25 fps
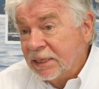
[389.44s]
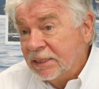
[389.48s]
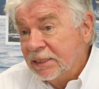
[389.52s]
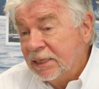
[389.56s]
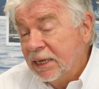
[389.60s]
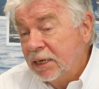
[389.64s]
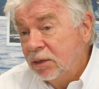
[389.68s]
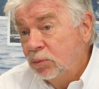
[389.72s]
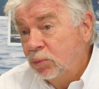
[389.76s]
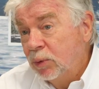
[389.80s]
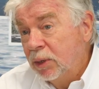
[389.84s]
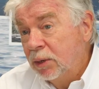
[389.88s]
I
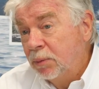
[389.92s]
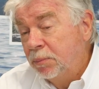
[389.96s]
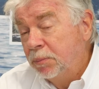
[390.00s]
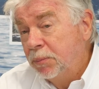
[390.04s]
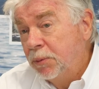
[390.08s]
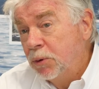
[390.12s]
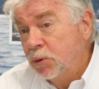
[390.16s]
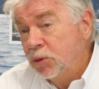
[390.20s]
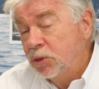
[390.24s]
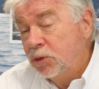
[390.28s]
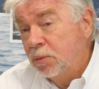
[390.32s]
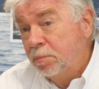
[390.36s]
said, we're
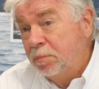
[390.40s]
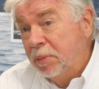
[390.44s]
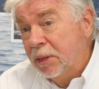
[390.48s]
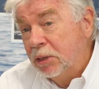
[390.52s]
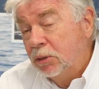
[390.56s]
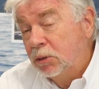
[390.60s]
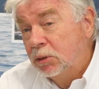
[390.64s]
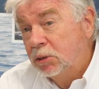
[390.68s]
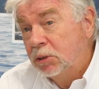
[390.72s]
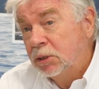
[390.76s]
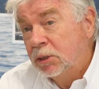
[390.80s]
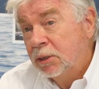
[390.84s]
going to
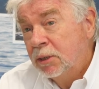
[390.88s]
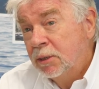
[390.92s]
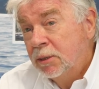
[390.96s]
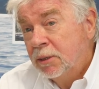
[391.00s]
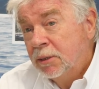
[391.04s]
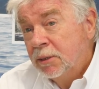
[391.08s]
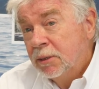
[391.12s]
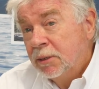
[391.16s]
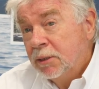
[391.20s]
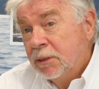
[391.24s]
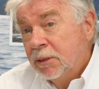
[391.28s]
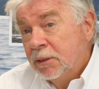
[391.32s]

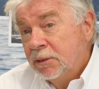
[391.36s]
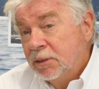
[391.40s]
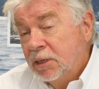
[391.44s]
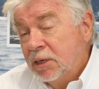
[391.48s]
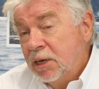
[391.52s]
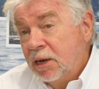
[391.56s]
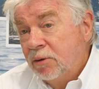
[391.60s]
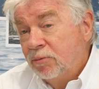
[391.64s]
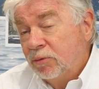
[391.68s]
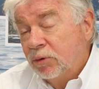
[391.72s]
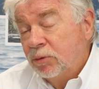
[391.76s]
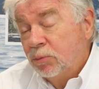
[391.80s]

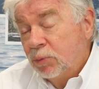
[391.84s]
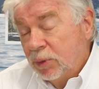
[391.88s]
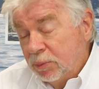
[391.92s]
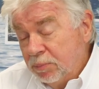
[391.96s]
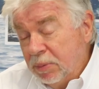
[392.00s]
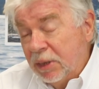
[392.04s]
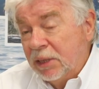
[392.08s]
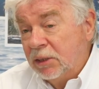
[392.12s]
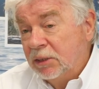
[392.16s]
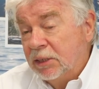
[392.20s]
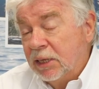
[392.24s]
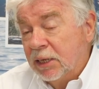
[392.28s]
we're
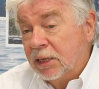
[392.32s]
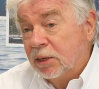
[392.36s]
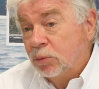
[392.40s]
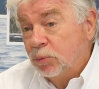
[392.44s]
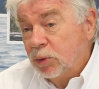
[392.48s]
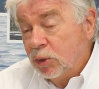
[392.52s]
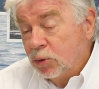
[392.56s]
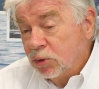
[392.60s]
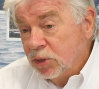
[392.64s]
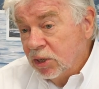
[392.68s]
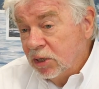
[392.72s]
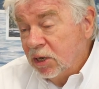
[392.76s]
building and
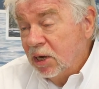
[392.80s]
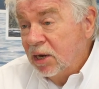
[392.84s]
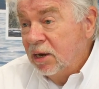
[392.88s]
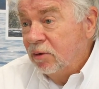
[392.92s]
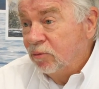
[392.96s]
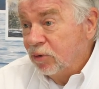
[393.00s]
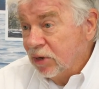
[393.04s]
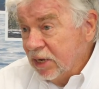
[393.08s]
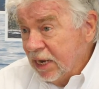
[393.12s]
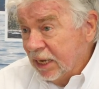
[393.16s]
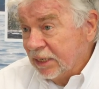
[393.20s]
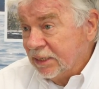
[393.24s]
we're going to
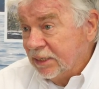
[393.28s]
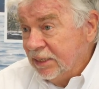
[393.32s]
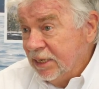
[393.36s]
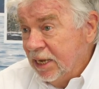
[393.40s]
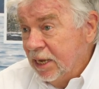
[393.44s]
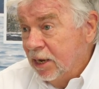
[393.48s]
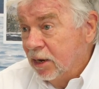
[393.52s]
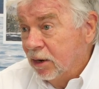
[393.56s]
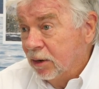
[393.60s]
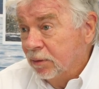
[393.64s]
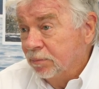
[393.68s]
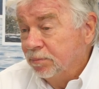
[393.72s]
deliver next
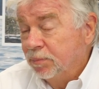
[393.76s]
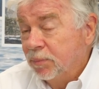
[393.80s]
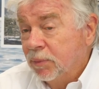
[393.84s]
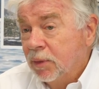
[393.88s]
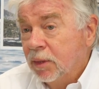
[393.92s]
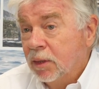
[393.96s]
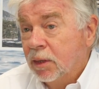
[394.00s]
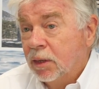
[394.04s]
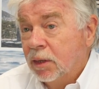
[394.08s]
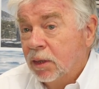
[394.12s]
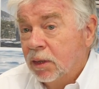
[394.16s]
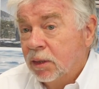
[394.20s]
year
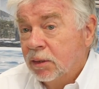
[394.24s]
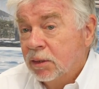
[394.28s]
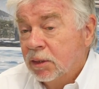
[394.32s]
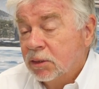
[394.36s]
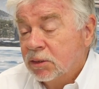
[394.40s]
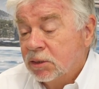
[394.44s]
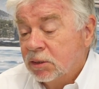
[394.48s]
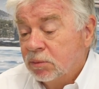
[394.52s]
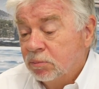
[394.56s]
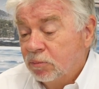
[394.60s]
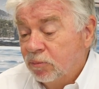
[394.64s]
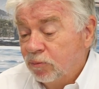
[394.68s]

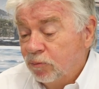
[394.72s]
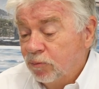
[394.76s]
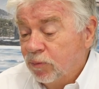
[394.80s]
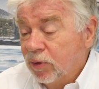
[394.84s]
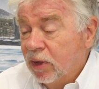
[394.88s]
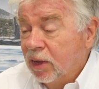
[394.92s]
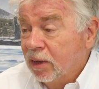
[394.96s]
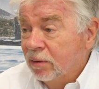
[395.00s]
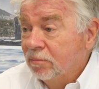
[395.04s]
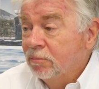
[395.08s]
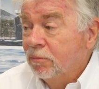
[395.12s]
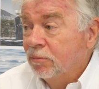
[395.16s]

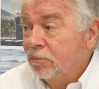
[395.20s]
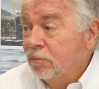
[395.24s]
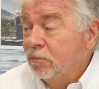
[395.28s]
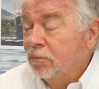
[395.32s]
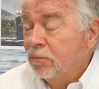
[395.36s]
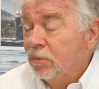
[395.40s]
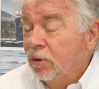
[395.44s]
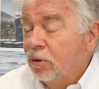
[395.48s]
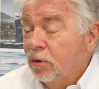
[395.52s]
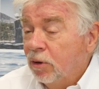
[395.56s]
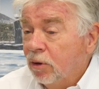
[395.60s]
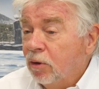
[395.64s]

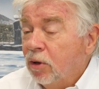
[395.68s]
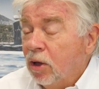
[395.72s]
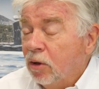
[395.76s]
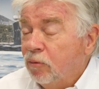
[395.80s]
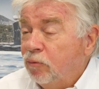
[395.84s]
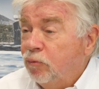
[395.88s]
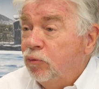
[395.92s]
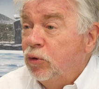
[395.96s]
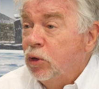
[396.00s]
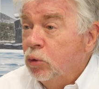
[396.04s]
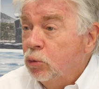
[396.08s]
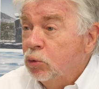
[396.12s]
a
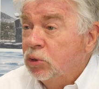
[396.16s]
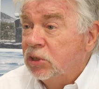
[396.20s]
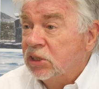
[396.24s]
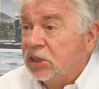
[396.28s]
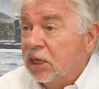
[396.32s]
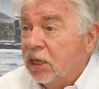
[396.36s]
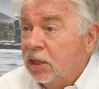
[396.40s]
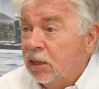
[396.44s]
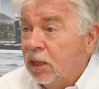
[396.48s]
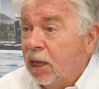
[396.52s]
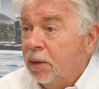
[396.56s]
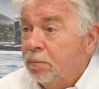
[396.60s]
fuel
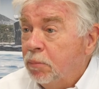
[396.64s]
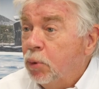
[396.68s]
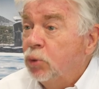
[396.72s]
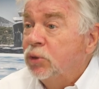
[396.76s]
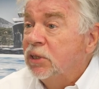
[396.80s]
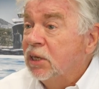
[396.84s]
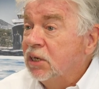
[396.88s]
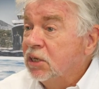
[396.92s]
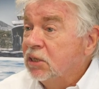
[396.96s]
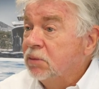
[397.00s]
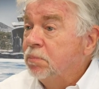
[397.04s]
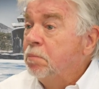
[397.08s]
cell, a boat
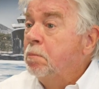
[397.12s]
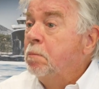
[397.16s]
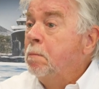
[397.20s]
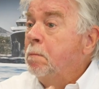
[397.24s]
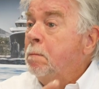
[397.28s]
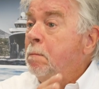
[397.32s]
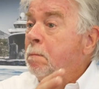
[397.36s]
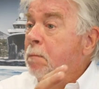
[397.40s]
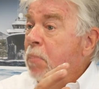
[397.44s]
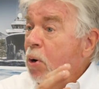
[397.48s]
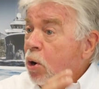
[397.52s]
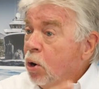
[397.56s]
that is
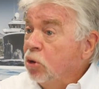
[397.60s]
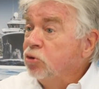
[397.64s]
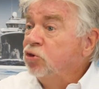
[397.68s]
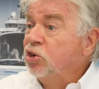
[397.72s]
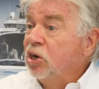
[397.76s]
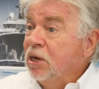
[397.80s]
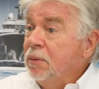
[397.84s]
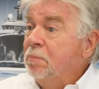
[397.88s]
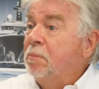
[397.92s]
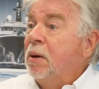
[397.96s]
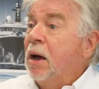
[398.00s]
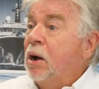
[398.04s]

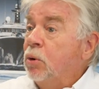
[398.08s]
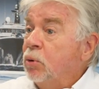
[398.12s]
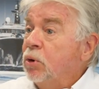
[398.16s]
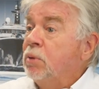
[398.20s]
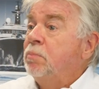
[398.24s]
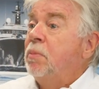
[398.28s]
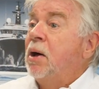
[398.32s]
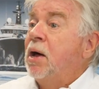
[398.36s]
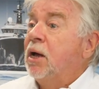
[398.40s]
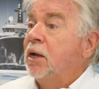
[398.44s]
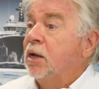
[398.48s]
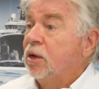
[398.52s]
partially powered
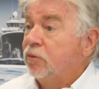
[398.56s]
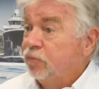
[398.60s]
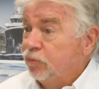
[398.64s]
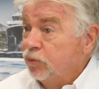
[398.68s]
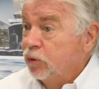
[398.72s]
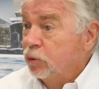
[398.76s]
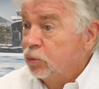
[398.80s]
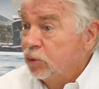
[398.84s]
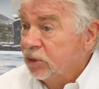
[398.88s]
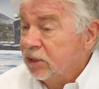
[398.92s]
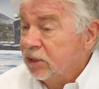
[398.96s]
by a fuel